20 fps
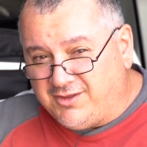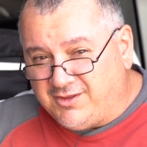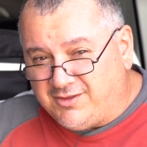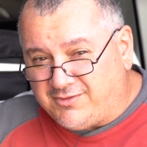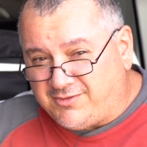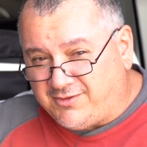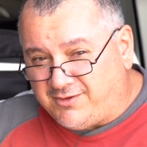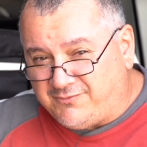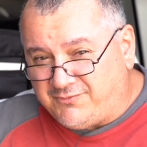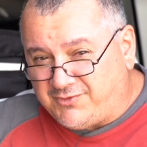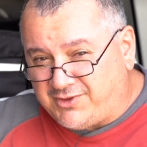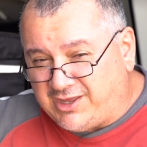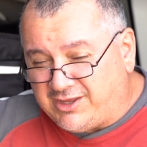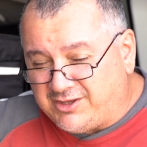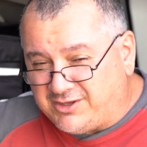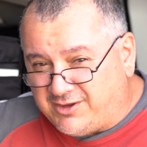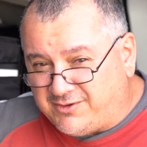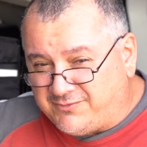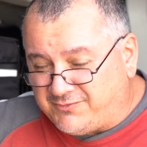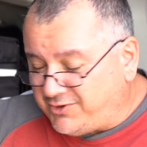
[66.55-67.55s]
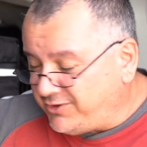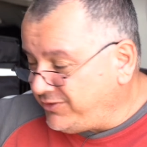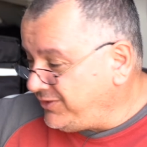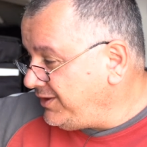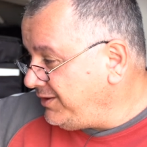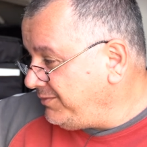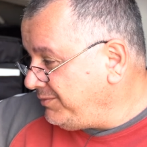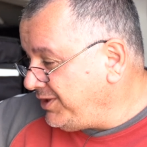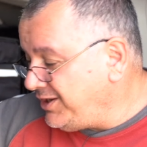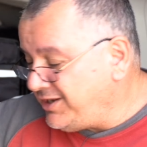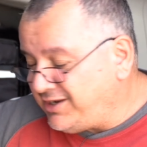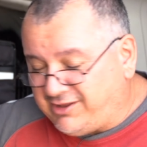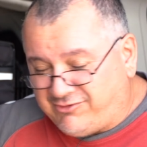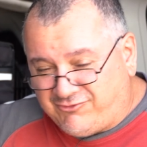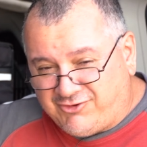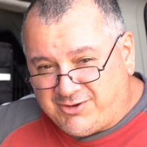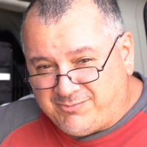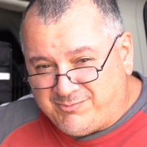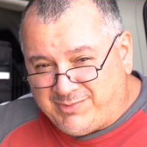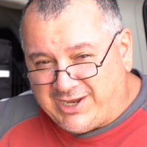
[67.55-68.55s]
So I've got the
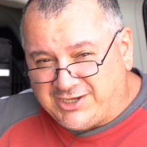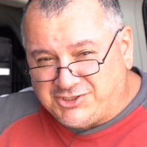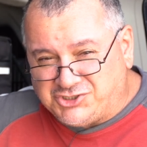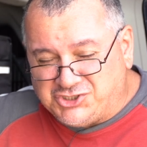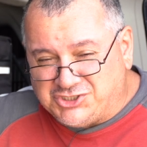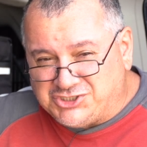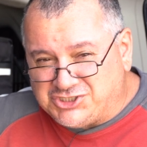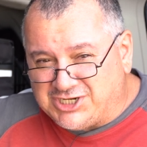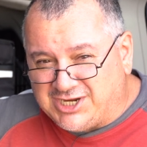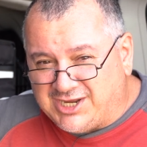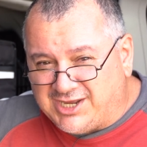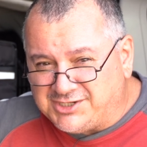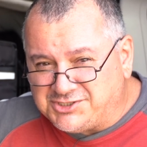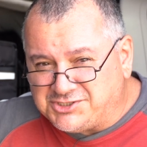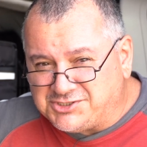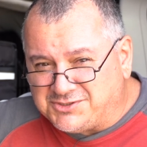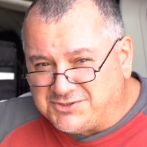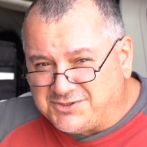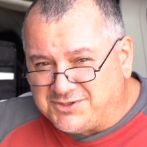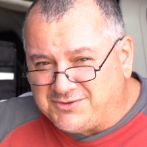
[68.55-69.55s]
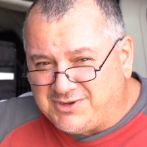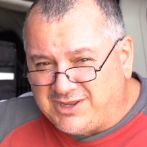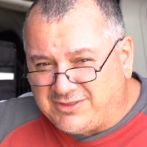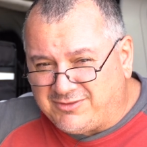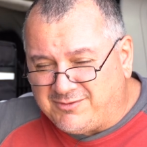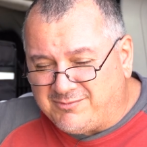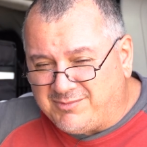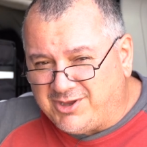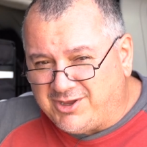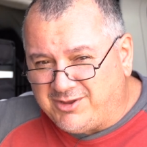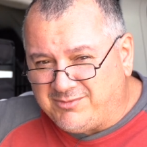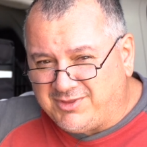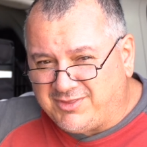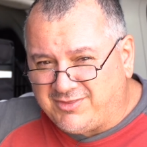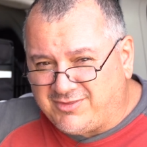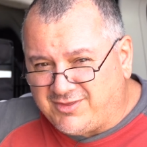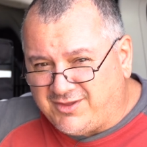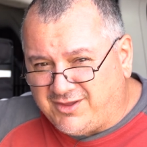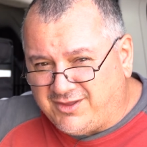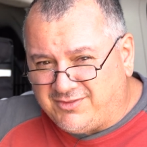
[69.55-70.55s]
electric battery charger on at the moment,
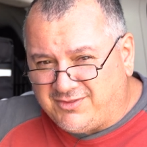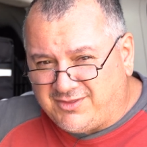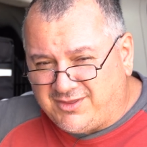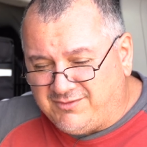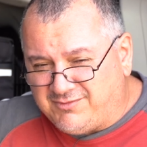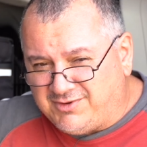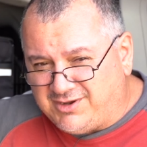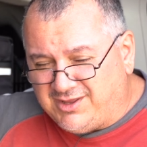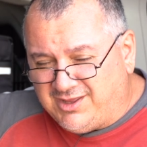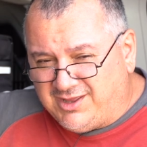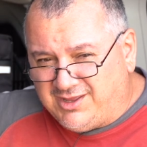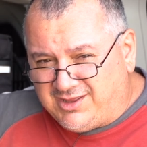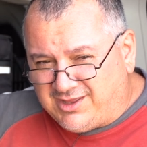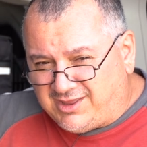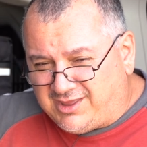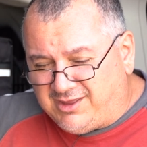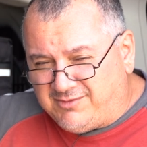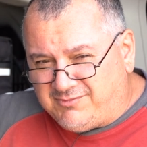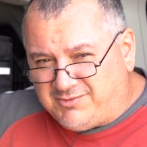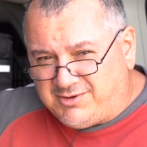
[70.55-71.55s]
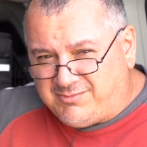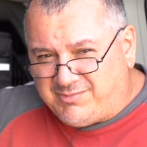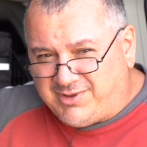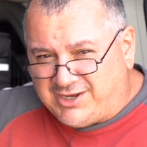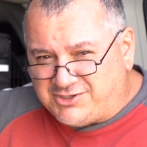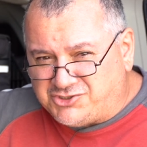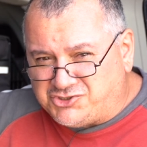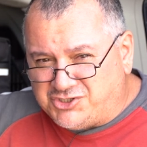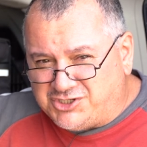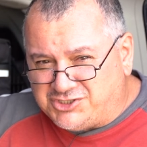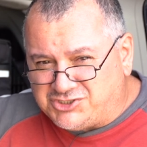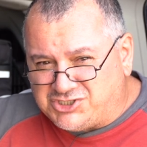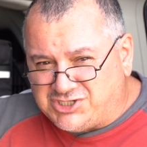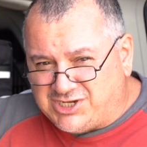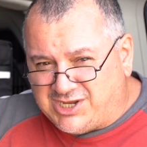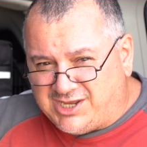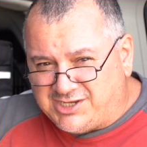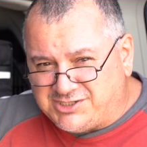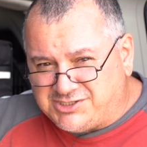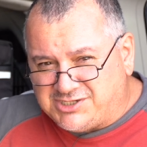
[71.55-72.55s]
so it's giving the battery a
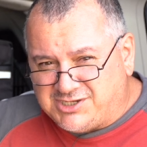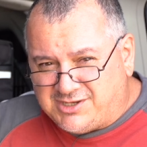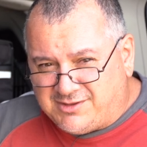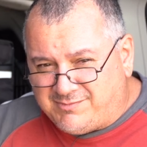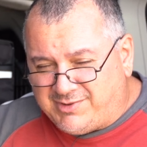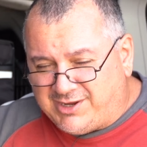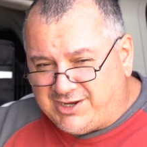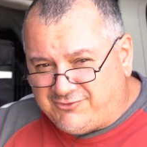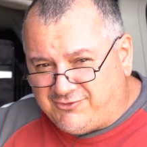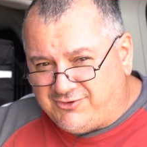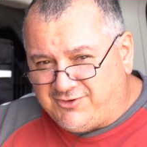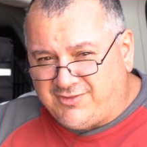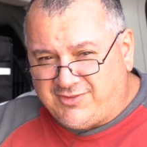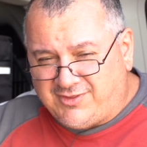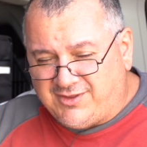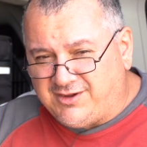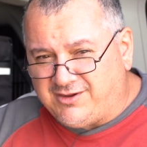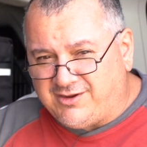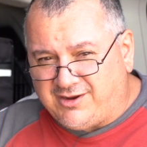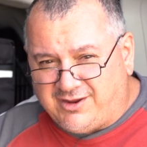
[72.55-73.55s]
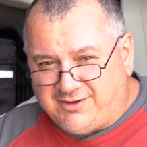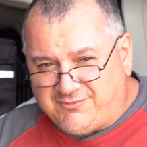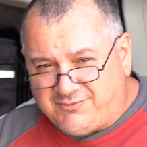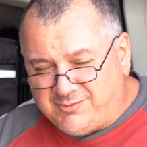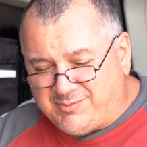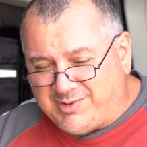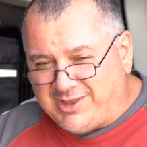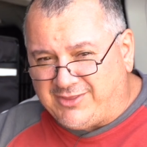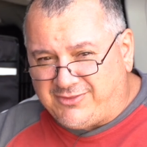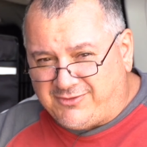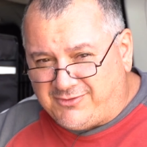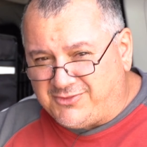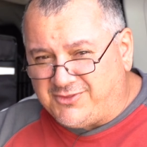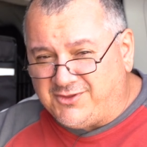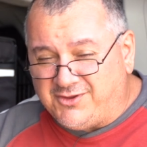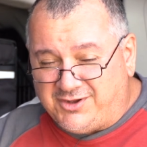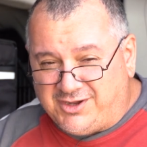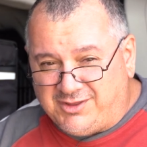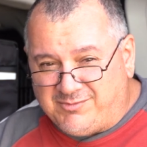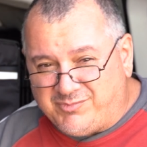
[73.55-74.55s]
charge. So the battery's sitting over about the
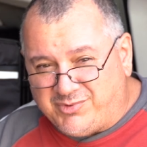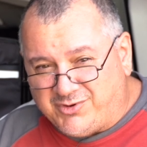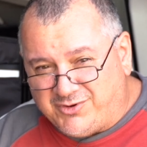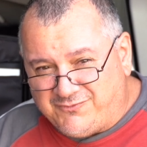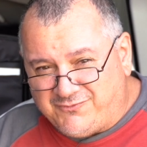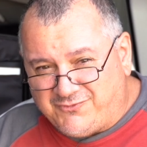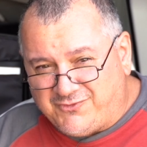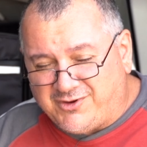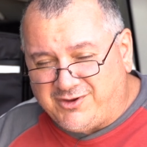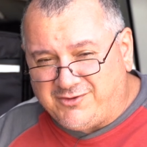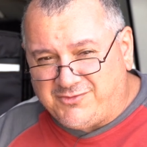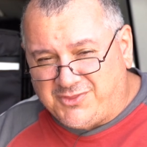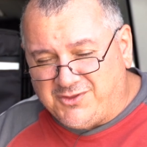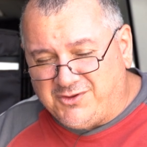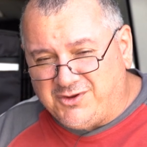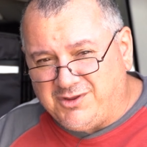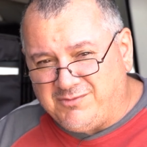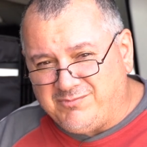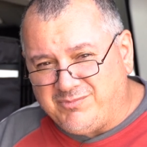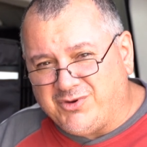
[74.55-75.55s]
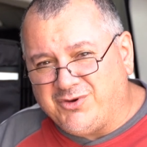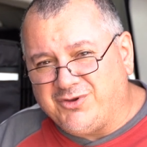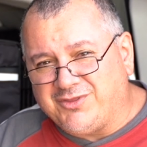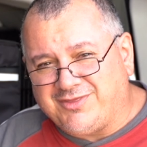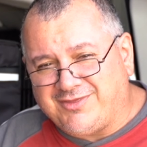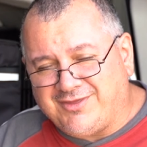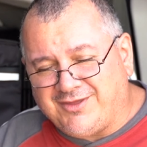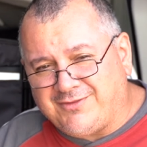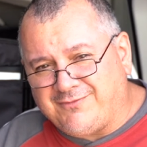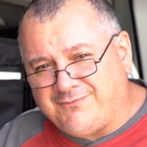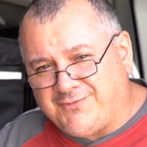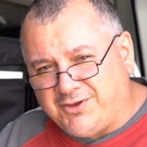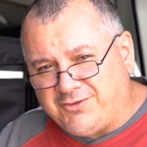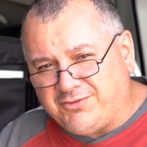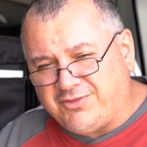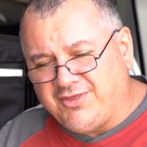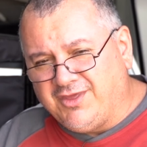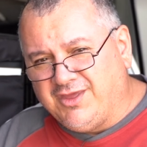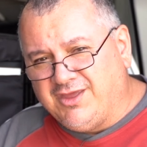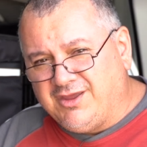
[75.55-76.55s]
13.5, 13.6
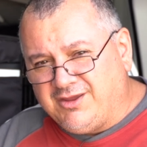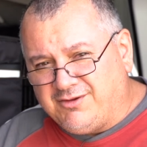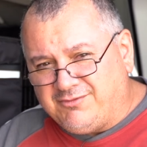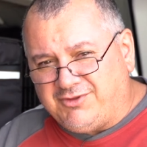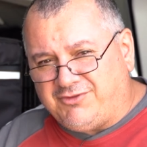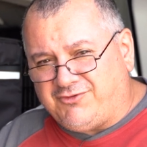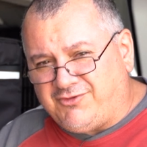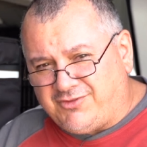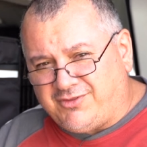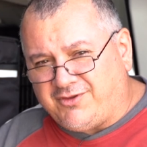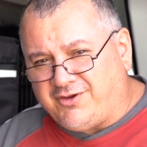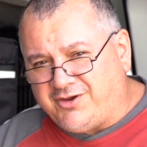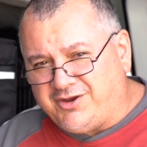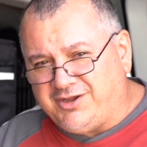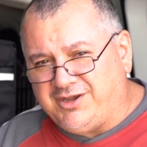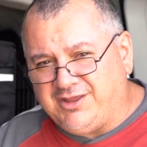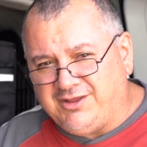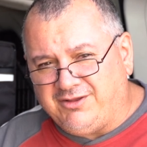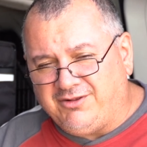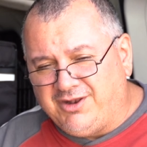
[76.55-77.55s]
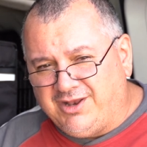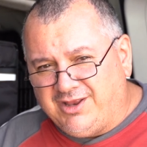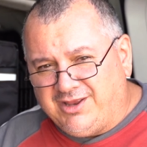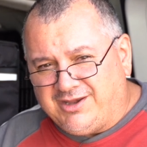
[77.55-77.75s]
volts, which is ideal.